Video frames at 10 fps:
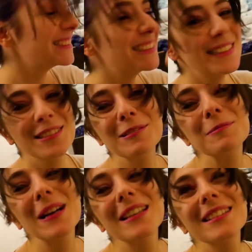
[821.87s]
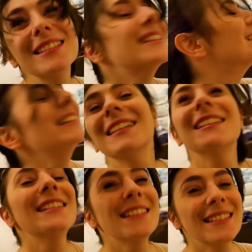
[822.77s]
sopa. Too bad. Yeah,
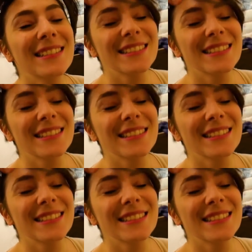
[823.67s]
I like your